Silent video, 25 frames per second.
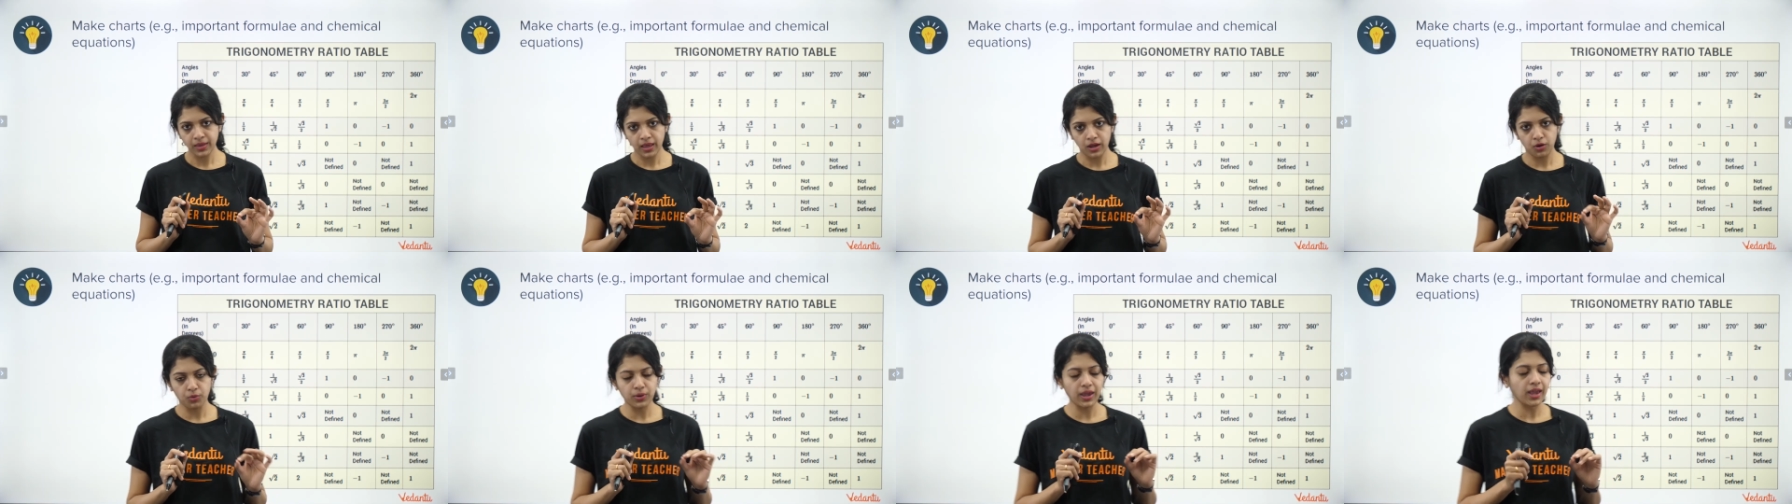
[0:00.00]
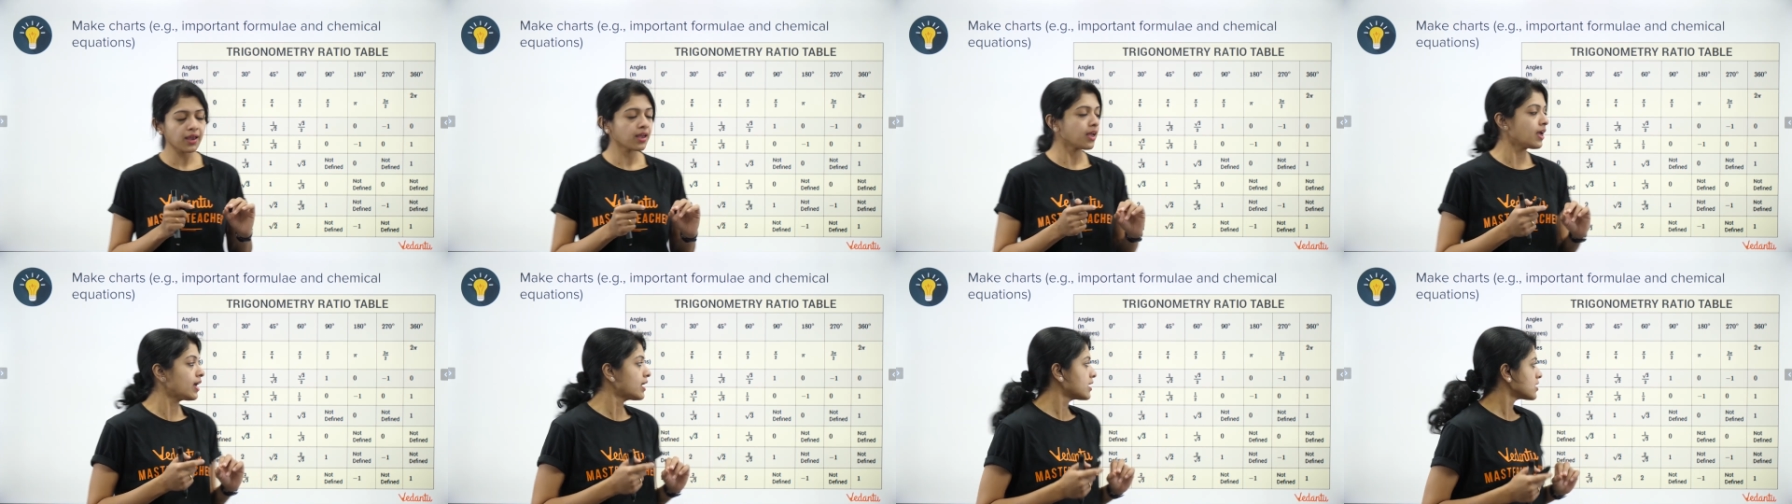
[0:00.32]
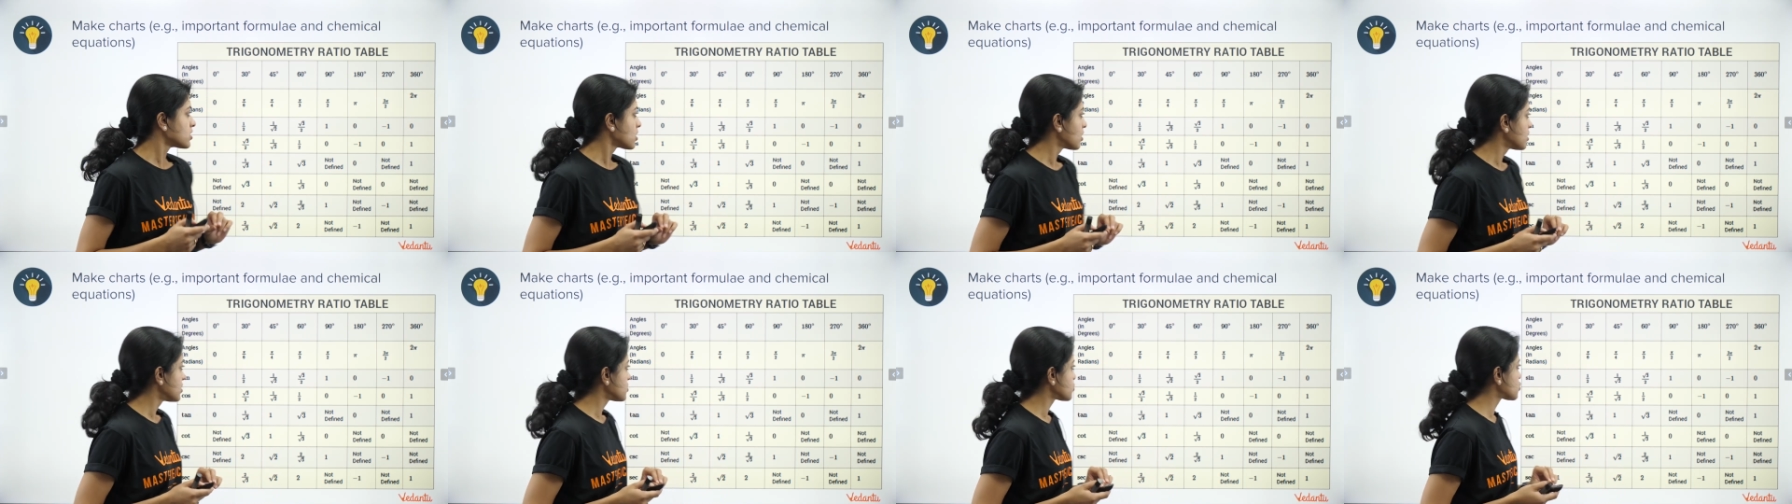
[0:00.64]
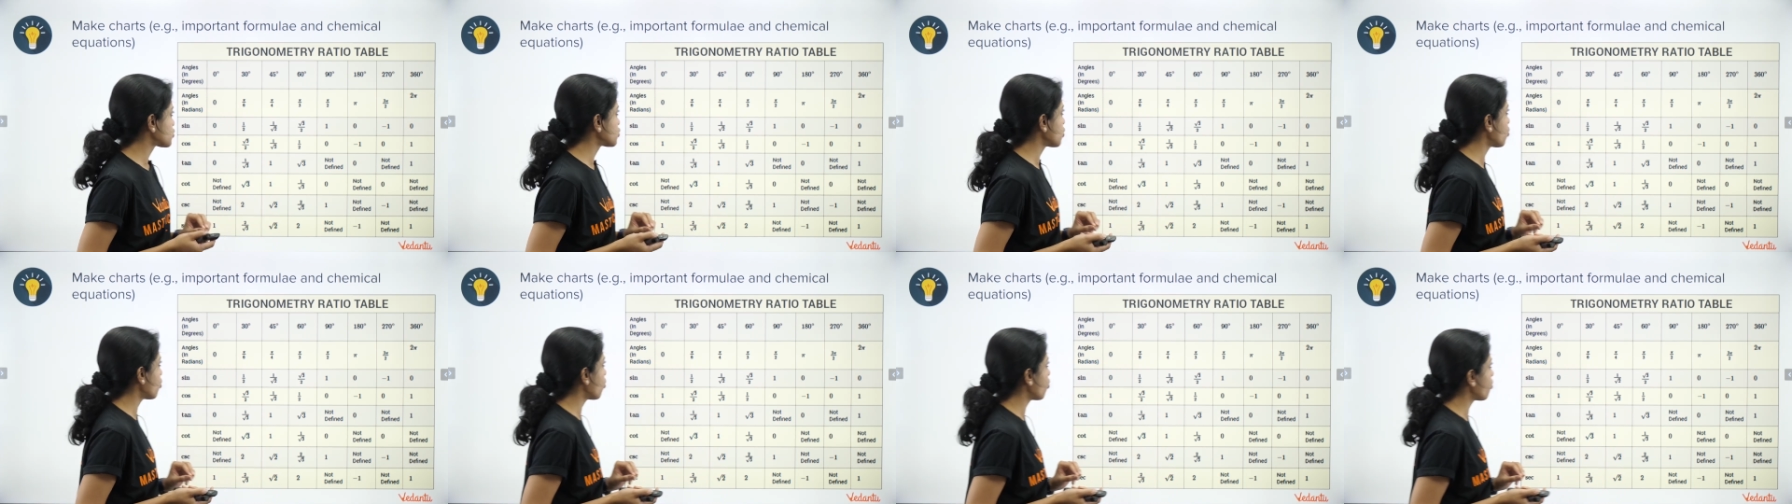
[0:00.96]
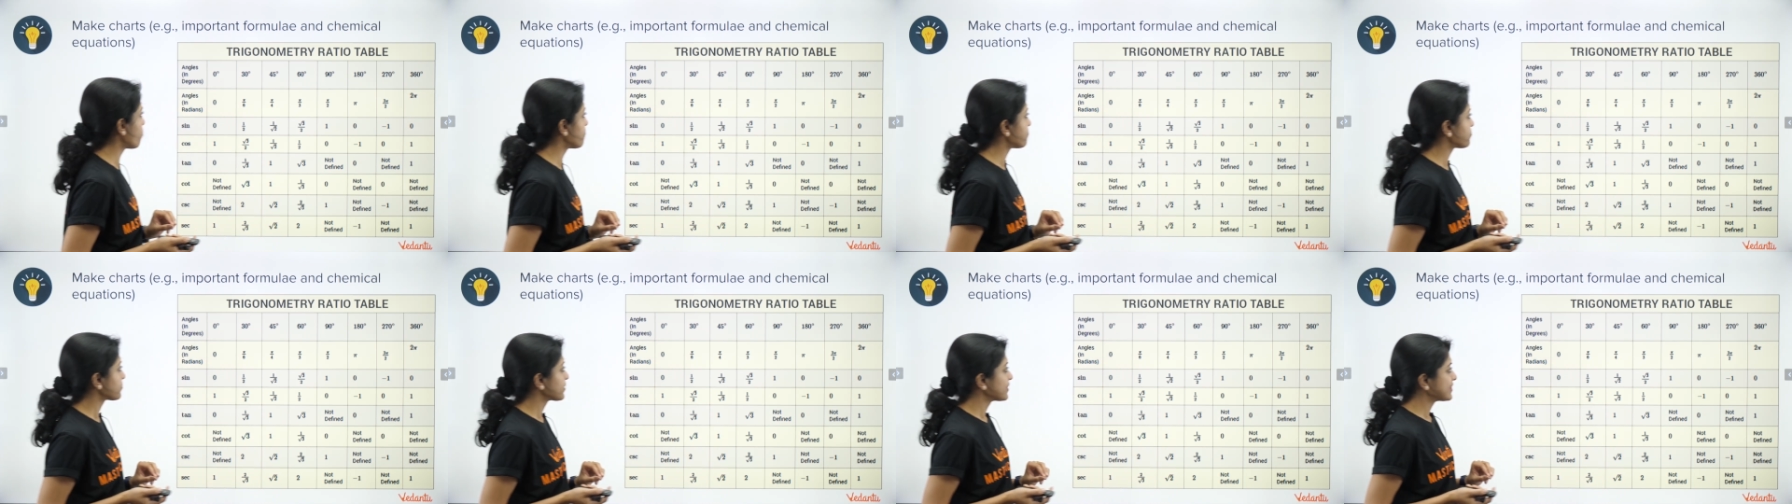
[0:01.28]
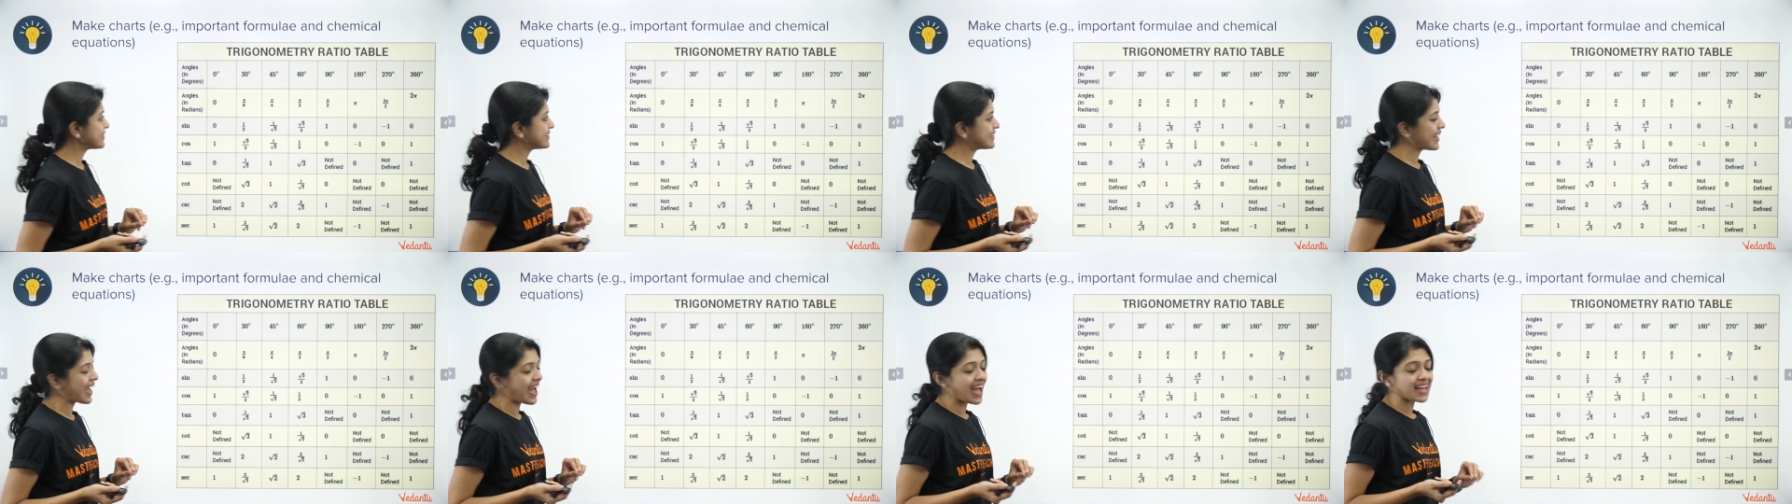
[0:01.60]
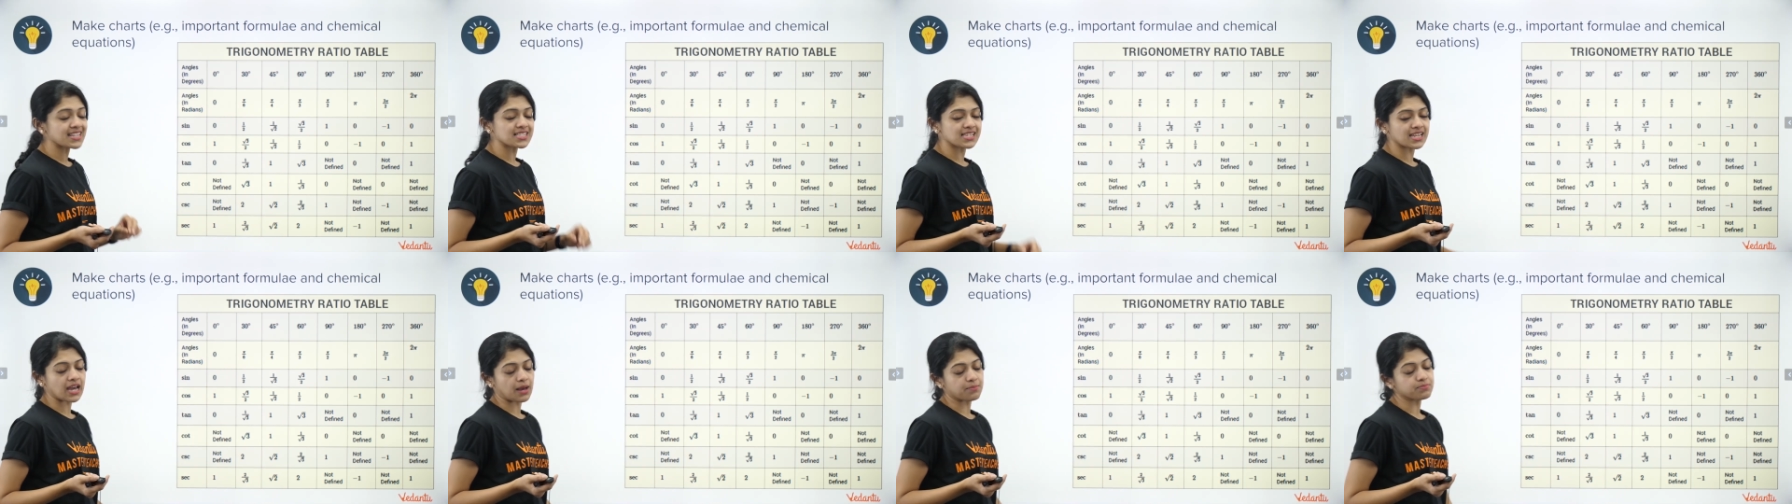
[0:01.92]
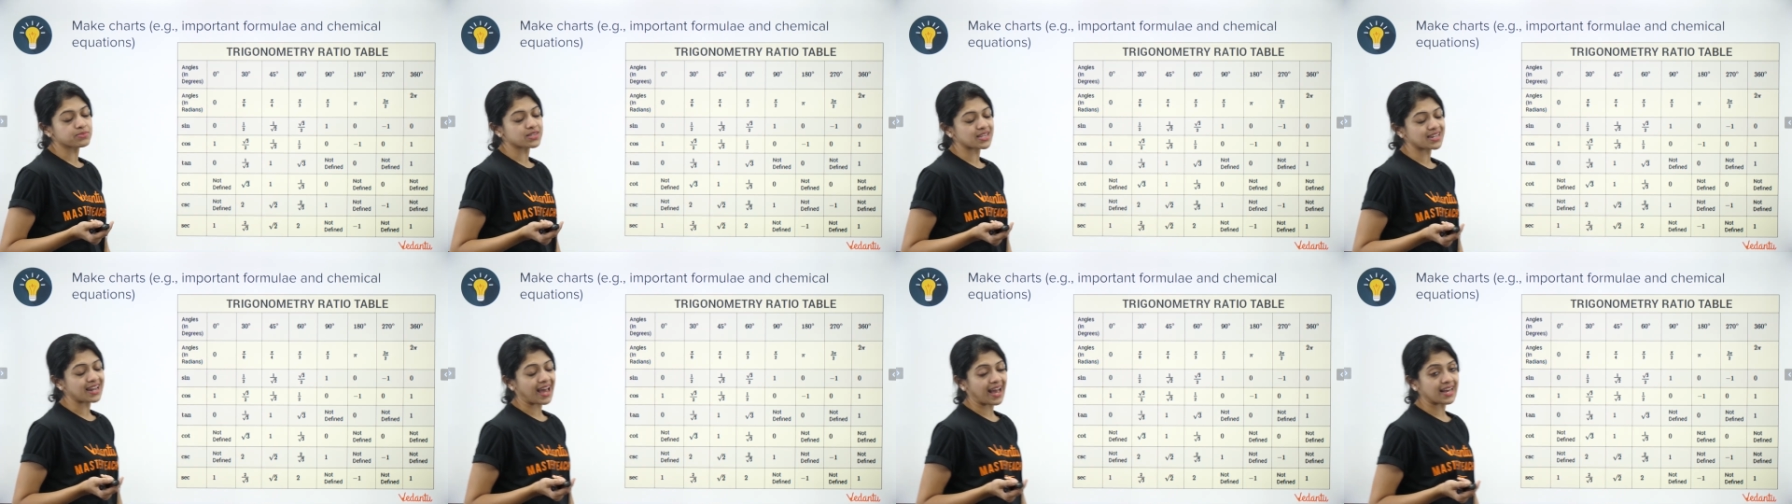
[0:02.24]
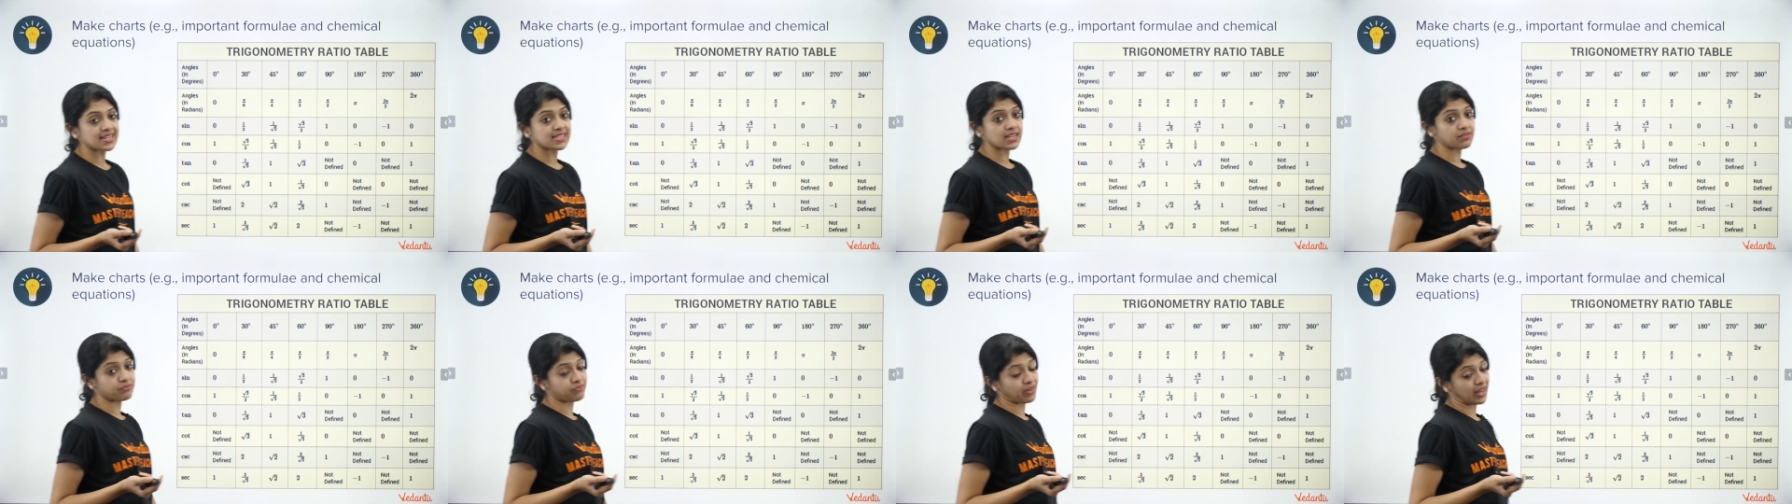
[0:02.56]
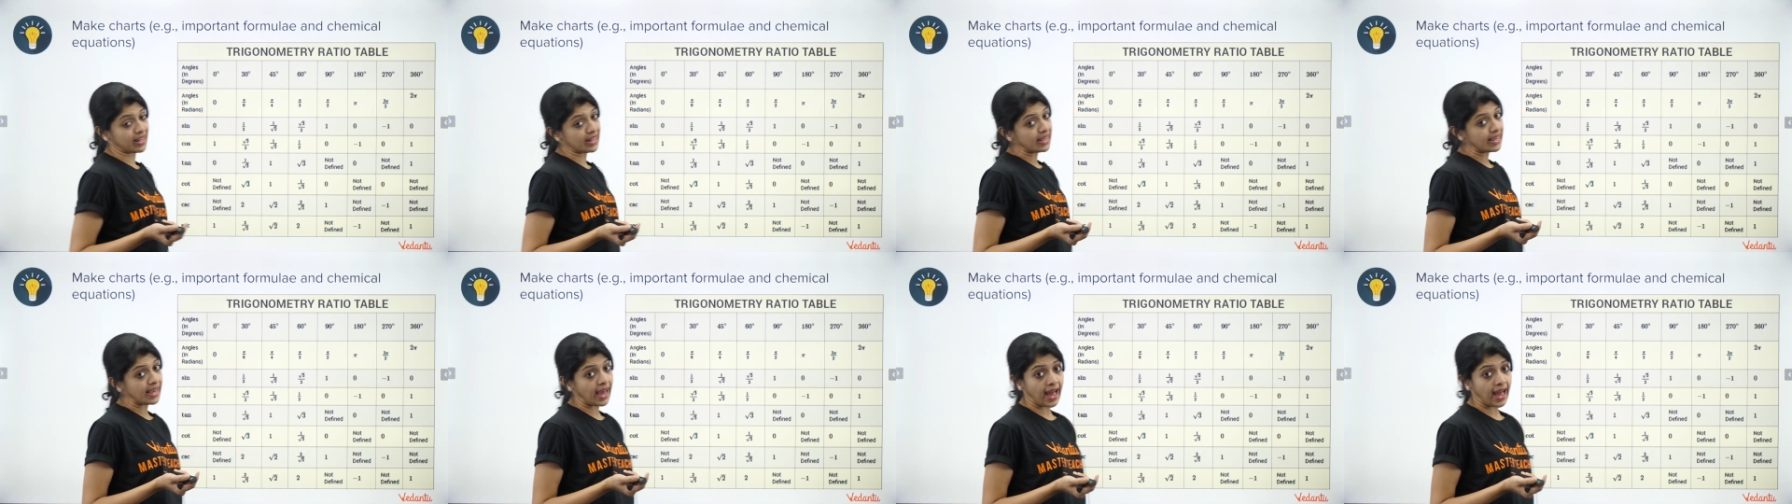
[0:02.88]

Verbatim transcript: Okay, so that comes in as a very